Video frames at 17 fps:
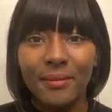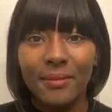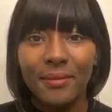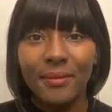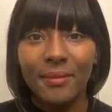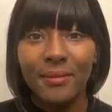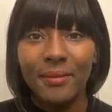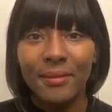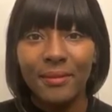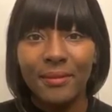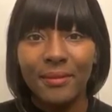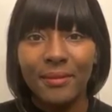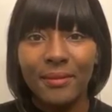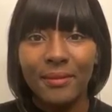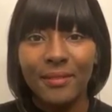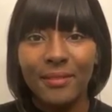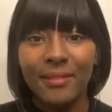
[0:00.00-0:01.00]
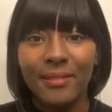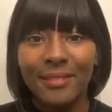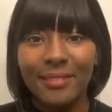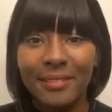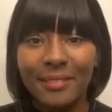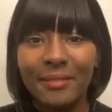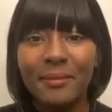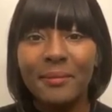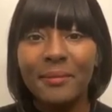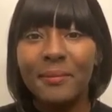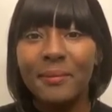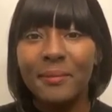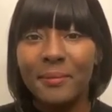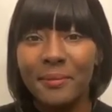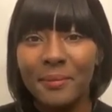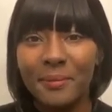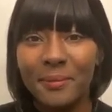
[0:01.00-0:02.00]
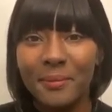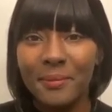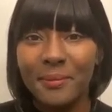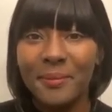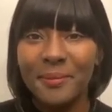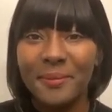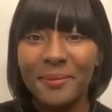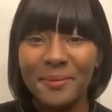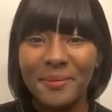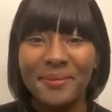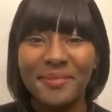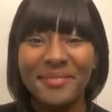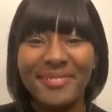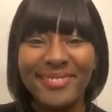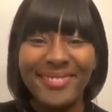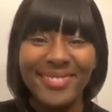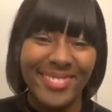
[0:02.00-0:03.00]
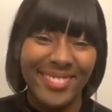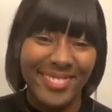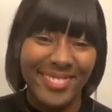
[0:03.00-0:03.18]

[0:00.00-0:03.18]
No words are spoken by the person on screen.